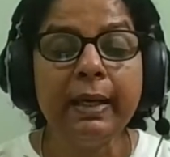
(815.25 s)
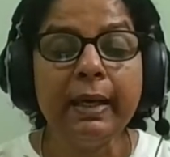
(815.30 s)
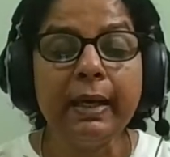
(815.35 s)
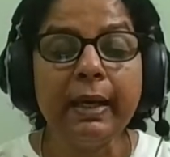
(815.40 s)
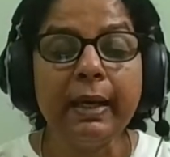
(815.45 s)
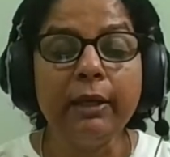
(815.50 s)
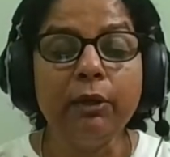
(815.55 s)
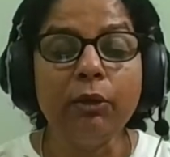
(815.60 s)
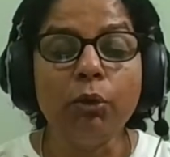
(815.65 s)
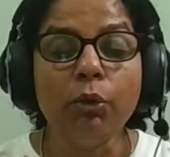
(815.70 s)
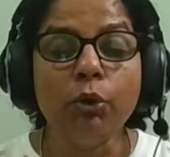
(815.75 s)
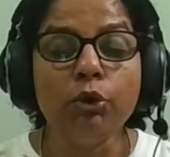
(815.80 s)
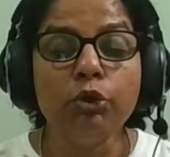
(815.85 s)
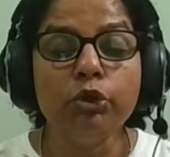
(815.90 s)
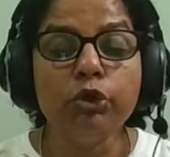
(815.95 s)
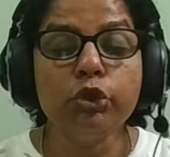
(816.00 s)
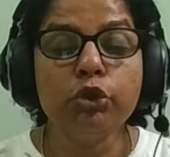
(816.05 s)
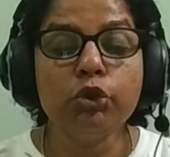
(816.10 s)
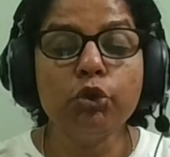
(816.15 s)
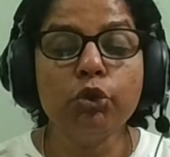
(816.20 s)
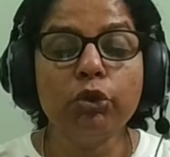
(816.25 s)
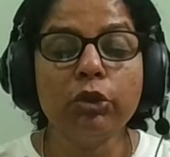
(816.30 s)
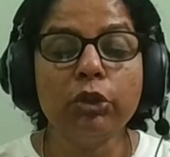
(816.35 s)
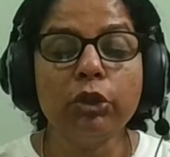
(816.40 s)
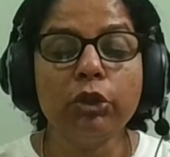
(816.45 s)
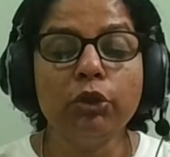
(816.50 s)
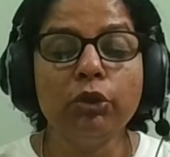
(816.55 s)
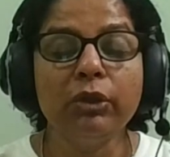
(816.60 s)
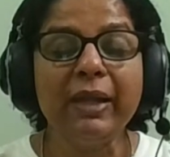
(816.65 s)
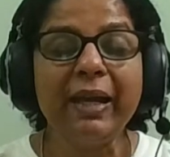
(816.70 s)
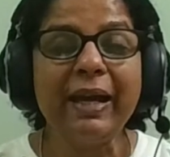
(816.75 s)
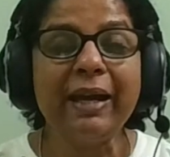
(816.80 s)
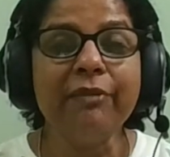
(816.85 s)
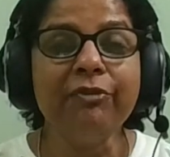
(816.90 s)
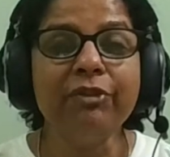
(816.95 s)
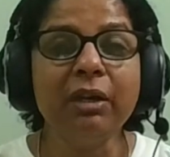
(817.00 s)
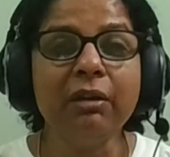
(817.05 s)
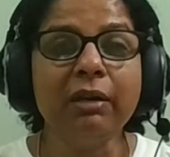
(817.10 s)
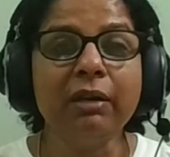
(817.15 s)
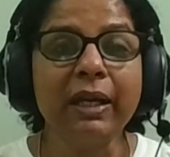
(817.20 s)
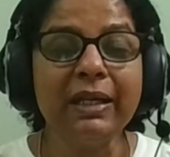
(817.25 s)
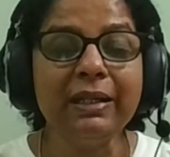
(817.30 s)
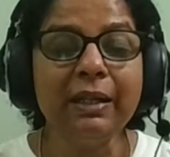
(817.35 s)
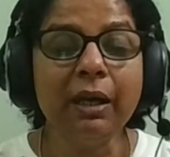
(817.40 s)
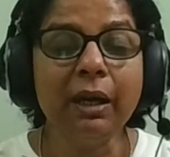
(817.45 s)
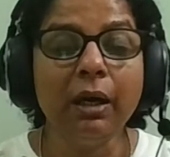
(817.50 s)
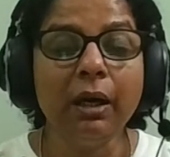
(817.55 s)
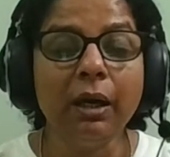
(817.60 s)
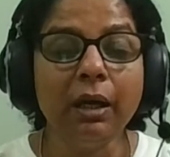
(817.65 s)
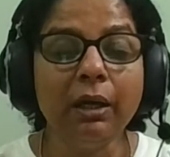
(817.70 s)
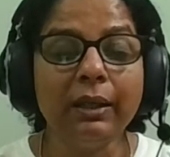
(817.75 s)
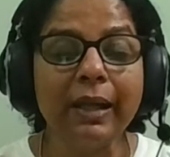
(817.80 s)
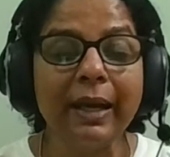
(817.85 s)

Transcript: and also, you know, they have the right heart